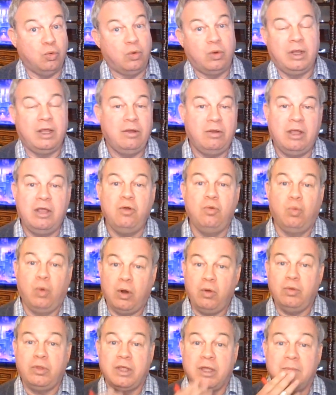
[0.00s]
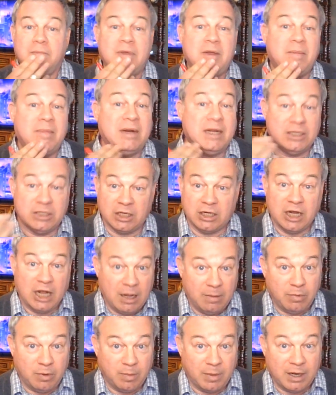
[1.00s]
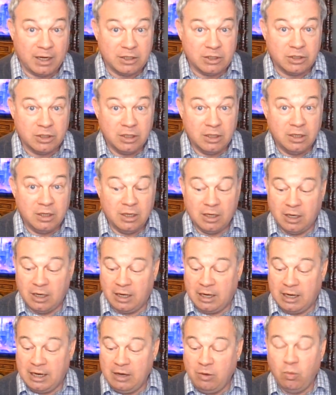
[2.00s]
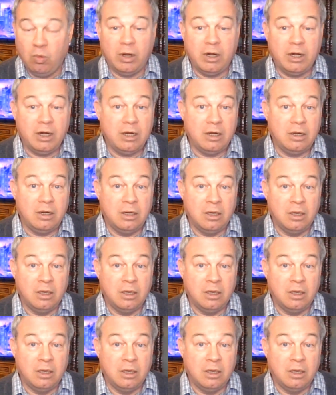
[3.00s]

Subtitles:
he wrote the amendment as a compromise. He wanted